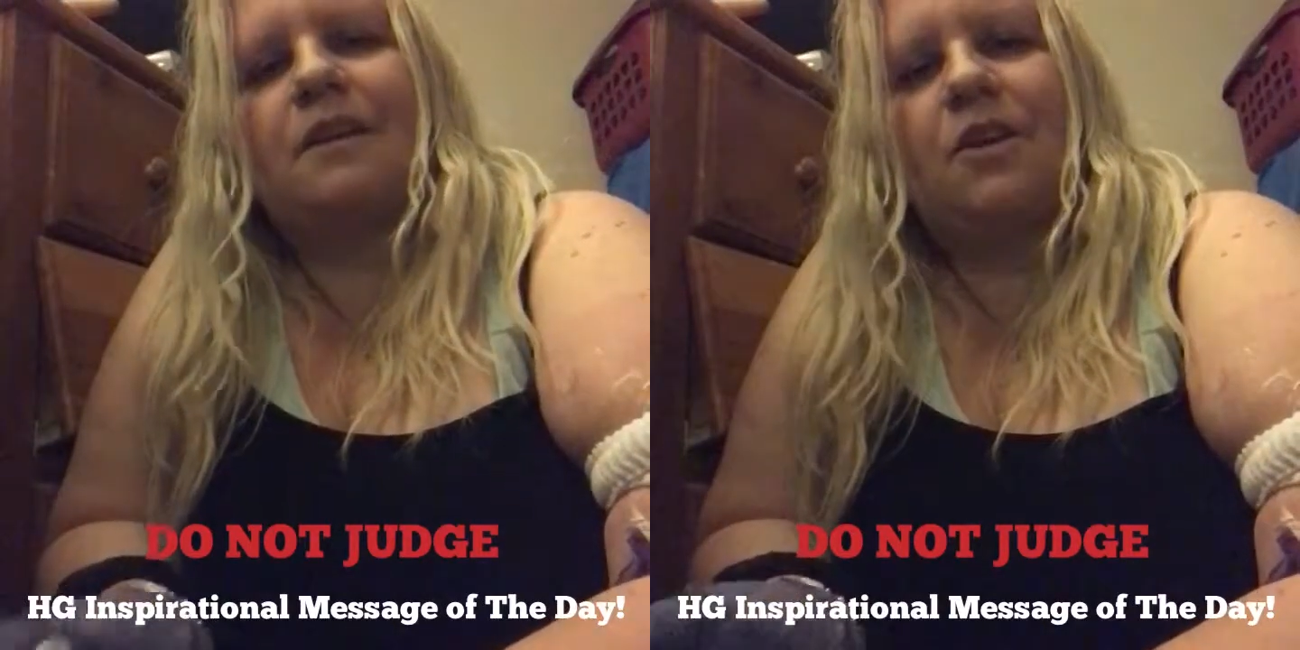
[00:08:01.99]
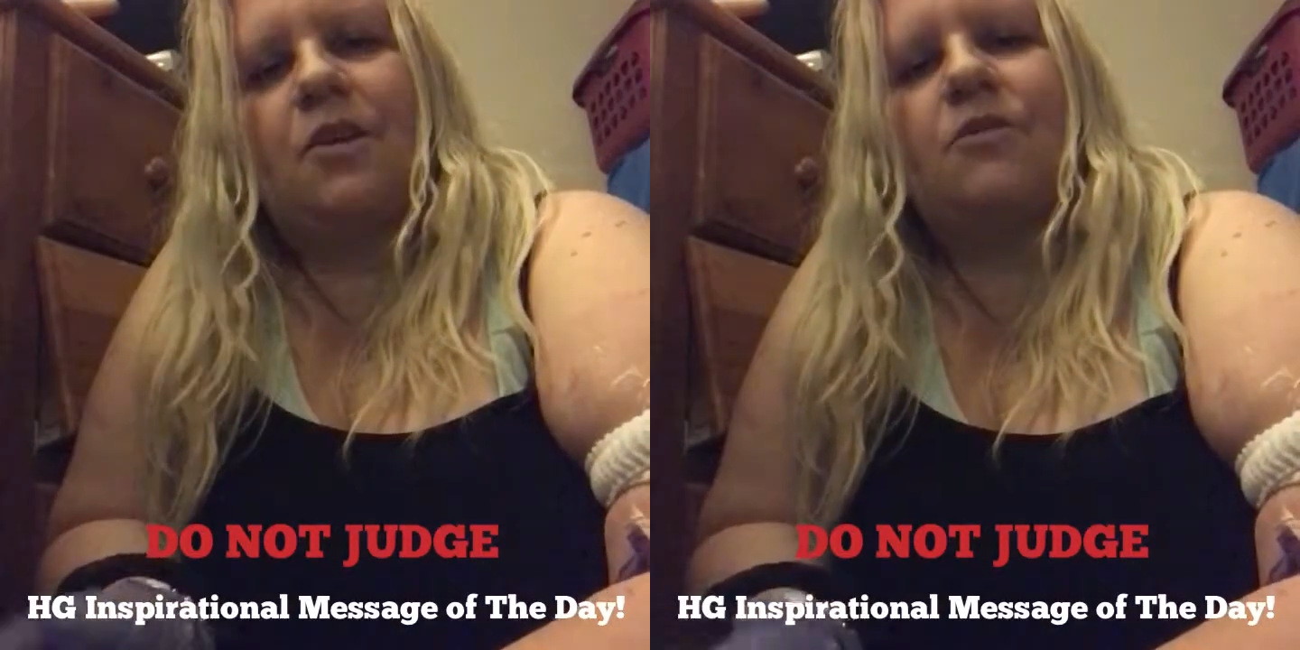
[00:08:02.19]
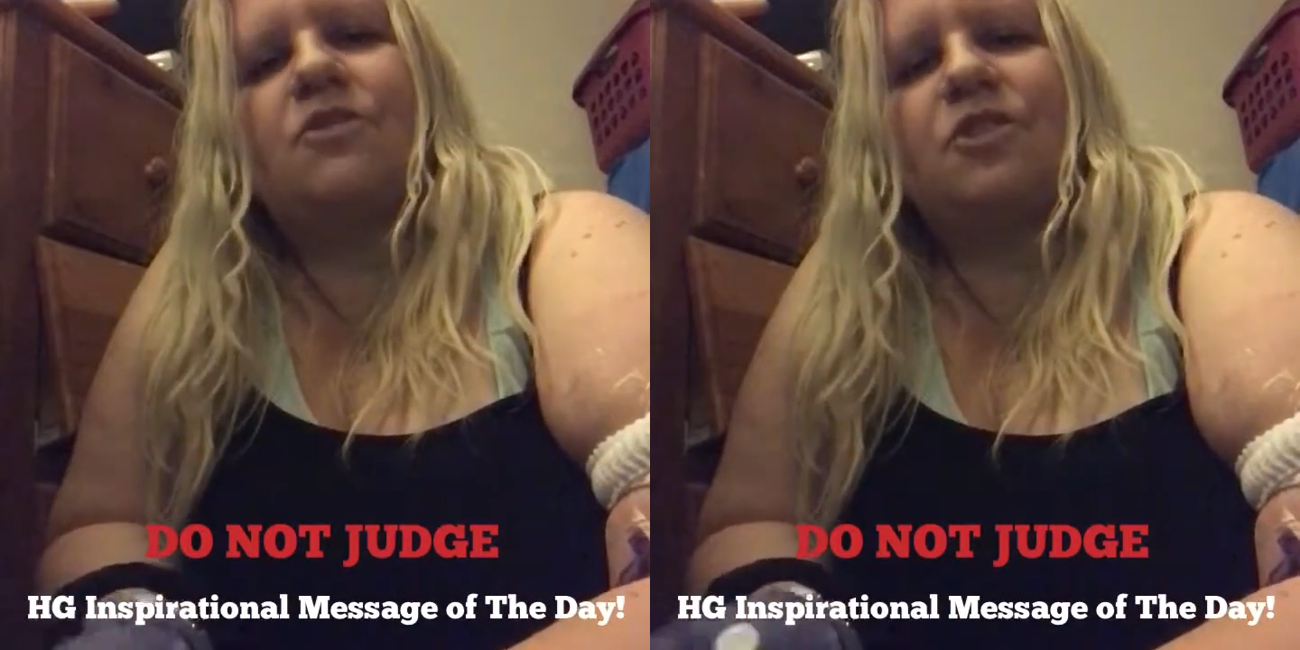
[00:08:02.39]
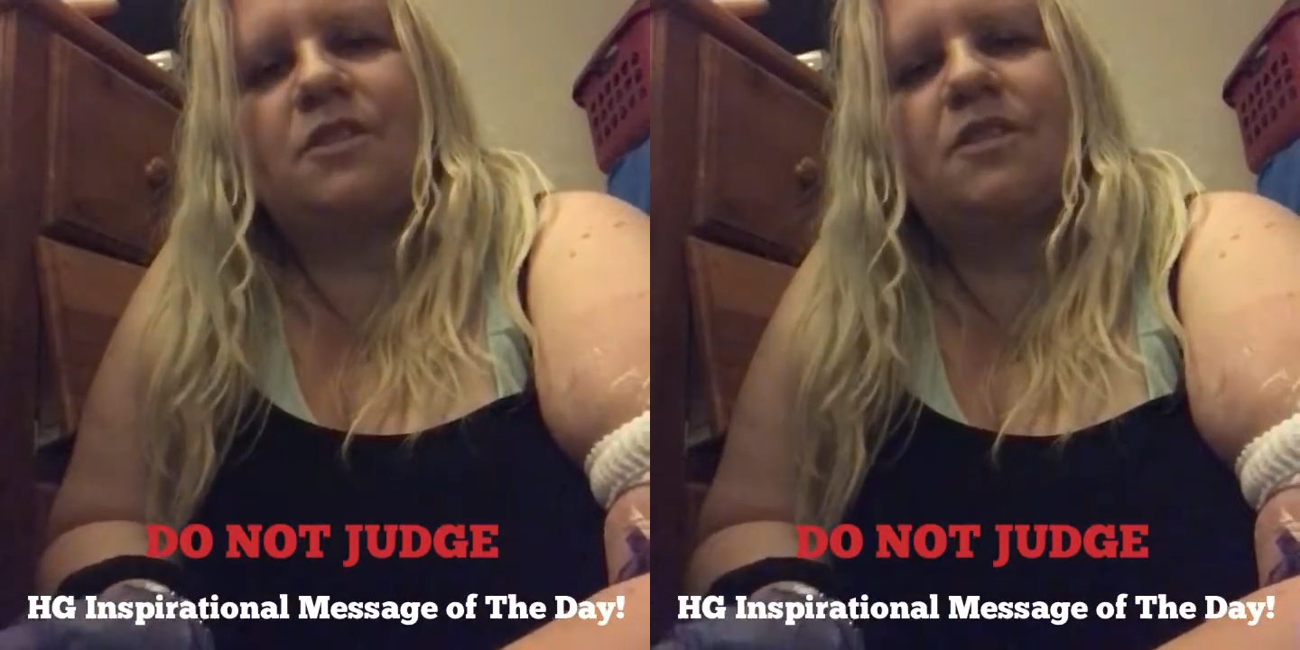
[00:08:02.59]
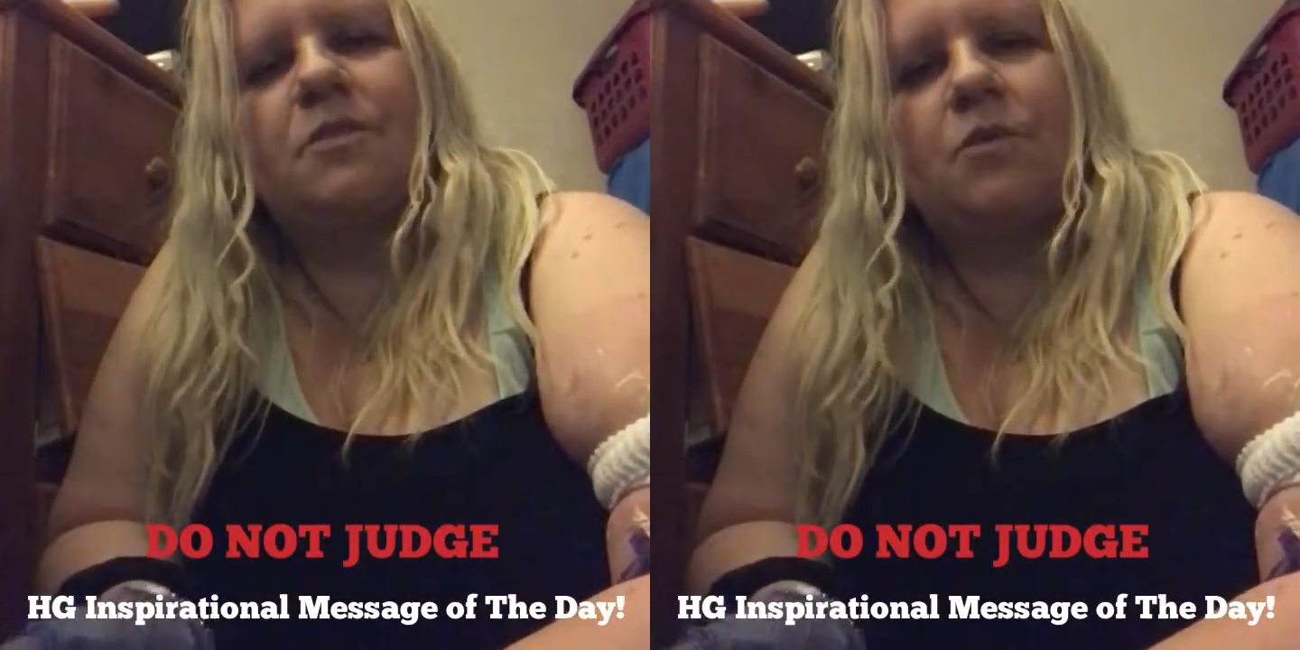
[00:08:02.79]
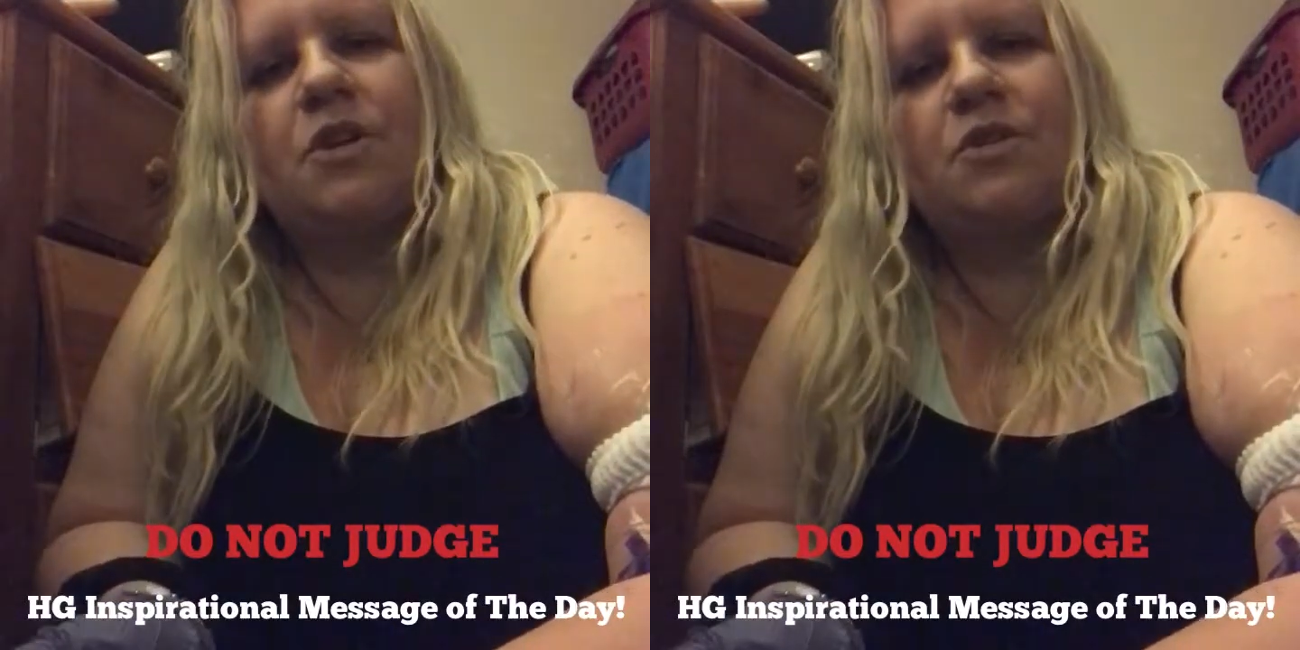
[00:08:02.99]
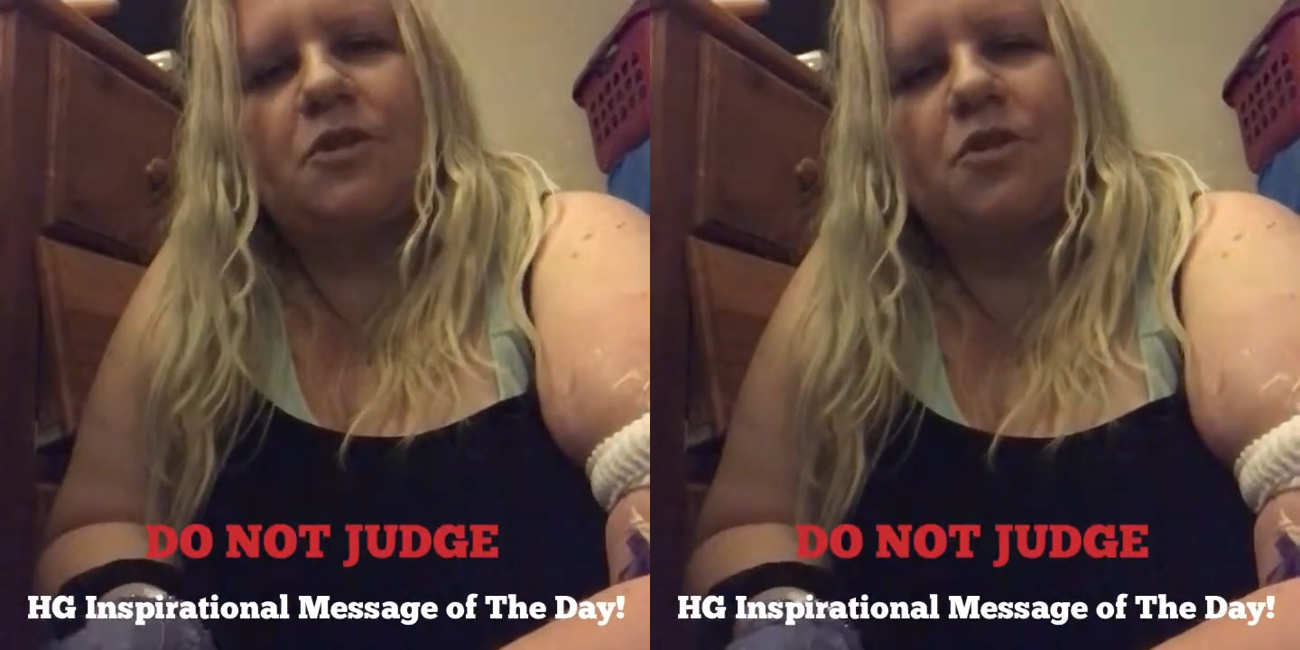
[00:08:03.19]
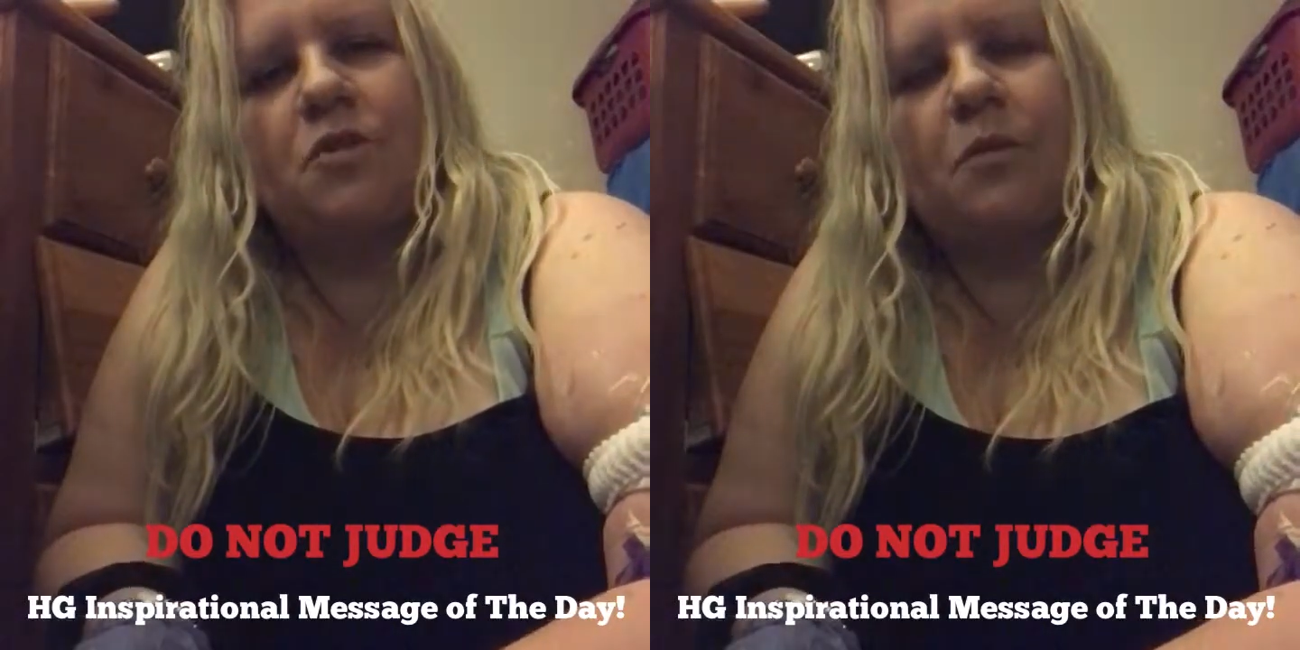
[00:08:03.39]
you know, just some research